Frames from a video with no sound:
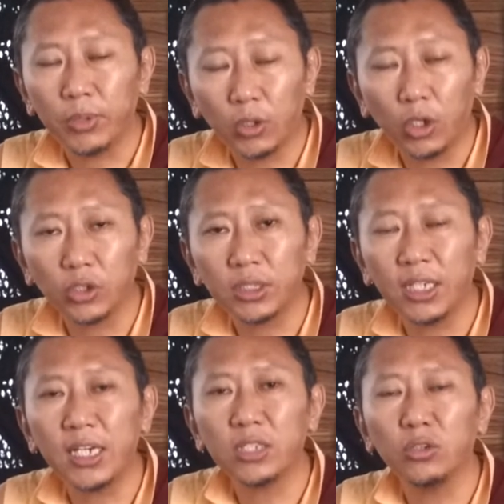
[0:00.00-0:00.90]

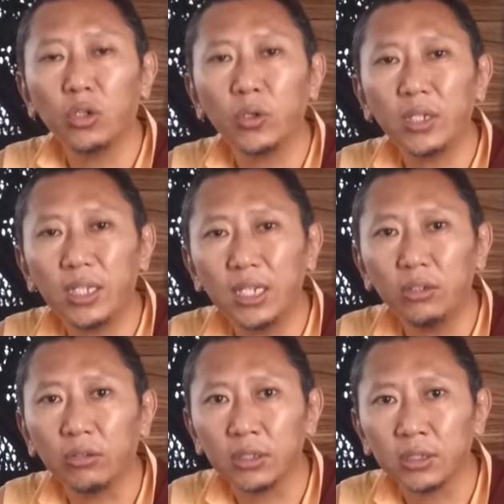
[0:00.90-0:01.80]
because there is no
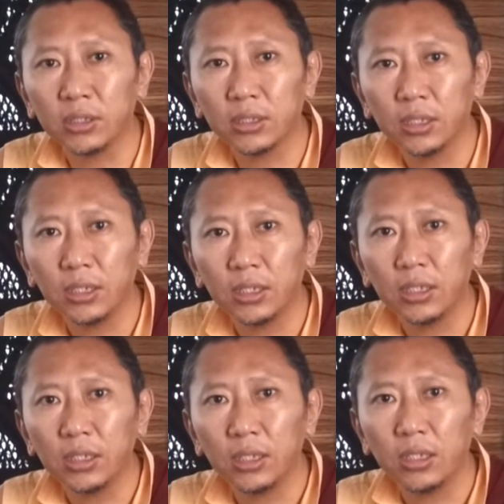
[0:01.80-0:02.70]
ignorance
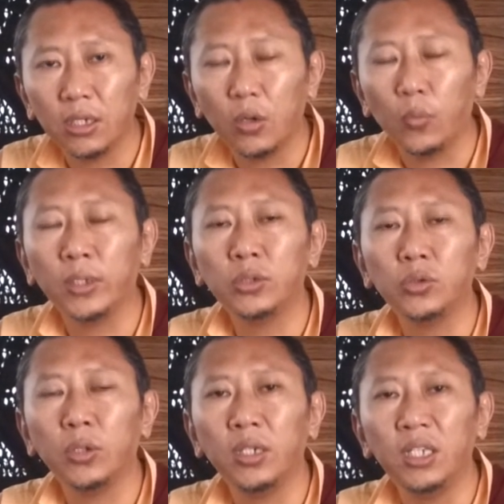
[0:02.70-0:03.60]

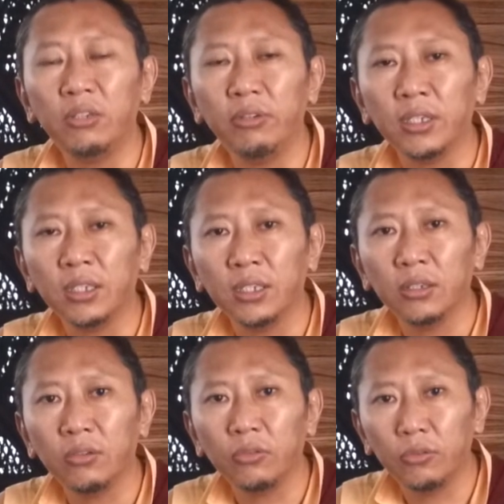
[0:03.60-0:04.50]
once you are living
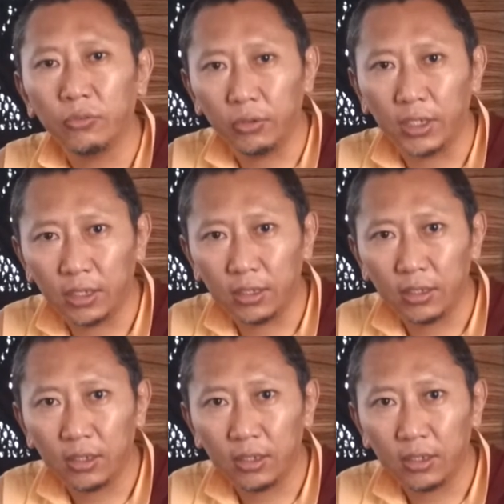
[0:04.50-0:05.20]
fully.